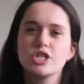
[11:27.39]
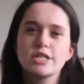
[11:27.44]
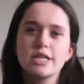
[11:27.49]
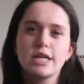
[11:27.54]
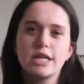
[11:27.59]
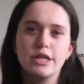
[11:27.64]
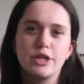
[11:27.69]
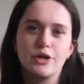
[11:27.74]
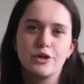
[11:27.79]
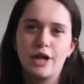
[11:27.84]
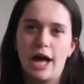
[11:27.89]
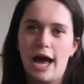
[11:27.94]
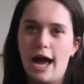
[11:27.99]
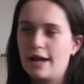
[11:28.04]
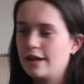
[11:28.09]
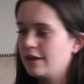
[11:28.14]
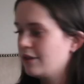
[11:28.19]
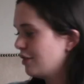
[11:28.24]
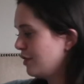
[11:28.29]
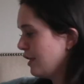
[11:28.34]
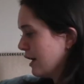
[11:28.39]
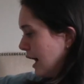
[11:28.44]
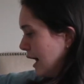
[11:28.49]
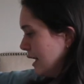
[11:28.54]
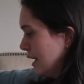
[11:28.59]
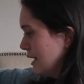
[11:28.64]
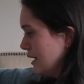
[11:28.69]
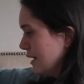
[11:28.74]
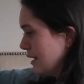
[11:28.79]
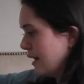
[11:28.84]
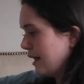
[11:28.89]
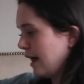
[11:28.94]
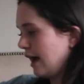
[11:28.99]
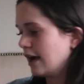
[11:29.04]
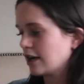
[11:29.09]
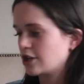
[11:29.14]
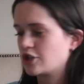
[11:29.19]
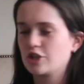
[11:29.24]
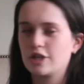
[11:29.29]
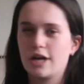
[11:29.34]
just like a little added thing. I didn't
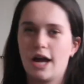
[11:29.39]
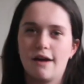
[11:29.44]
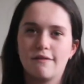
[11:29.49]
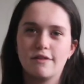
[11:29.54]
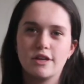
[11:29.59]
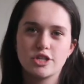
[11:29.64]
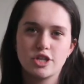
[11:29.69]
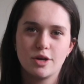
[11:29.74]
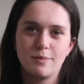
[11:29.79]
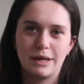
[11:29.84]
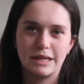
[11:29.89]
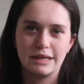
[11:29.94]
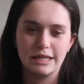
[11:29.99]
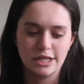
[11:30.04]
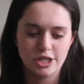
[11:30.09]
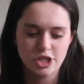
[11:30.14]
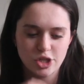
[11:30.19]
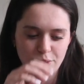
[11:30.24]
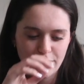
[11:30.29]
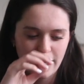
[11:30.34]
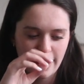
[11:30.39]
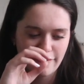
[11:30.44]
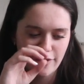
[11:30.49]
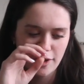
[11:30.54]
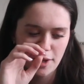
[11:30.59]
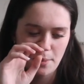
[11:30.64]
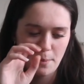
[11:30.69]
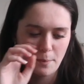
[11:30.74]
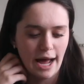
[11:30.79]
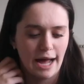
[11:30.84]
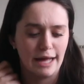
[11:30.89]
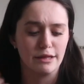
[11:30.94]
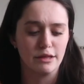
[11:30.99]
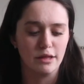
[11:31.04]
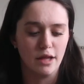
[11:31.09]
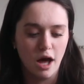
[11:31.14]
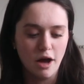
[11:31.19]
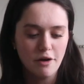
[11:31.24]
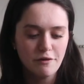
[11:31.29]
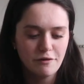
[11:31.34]
actually have this on my list or whatever. I
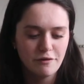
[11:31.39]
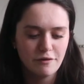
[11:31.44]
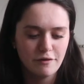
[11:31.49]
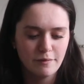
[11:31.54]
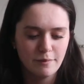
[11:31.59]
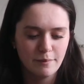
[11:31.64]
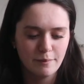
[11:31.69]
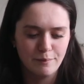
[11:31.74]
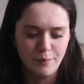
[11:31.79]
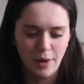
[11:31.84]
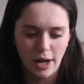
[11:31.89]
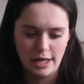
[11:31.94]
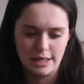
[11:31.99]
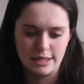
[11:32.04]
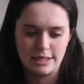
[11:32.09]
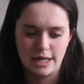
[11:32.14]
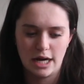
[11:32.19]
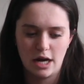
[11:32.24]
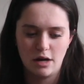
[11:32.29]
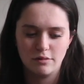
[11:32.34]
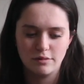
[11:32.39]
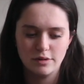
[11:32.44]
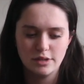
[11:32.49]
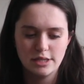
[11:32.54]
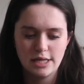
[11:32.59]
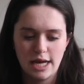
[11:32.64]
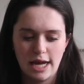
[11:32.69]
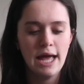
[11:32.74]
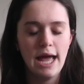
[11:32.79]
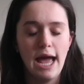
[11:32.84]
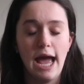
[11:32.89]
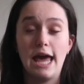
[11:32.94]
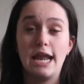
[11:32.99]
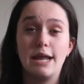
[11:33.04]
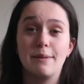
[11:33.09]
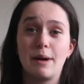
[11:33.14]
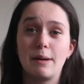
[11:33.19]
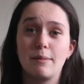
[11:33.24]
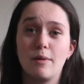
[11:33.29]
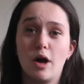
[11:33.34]
love button downs,
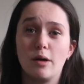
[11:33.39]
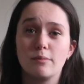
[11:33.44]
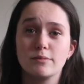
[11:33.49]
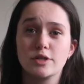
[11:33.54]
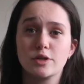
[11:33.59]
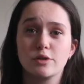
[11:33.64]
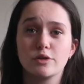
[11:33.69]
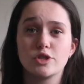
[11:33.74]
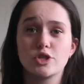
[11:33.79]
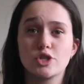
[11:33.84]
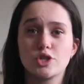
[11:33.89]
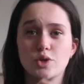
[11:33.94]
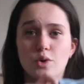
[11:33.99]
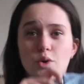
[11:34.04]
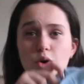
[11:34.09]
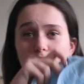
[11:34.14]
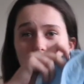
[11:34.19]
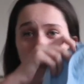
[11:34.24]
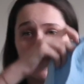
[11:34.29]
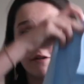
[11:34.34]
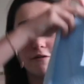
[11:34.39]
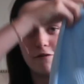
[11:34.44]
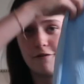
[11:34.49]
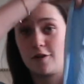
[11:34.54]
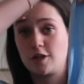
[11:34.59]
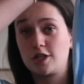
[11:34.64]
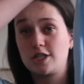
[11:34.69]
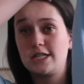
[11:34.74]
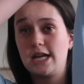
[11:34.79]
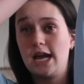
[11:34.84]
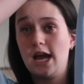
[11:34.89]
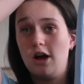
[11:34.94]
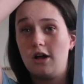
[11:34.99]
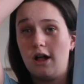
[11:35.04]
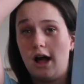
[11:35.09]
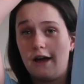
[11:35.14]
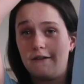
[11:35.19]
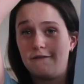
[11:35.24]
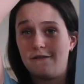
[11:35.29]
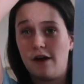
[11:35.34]
and at my mom's little store for sale,
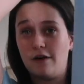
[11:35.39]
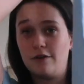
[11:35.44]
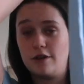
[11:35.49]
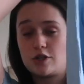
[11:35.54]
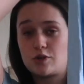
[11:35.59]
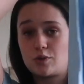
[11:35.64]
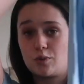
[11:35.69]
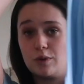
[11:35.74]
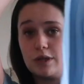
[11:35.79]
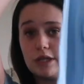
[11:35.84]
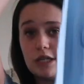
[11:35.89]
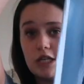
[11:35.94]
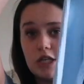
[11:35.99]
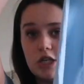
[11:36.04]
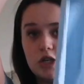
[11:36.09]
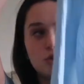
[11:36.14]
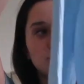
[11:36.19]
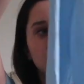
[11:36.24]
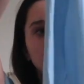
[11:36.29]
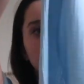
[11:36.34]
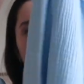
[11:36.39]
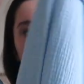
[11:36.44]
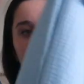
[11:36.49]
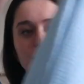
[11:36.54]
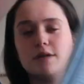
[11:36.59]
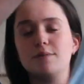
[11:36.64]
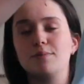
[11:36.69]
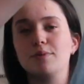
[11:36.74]
I found this really cute baby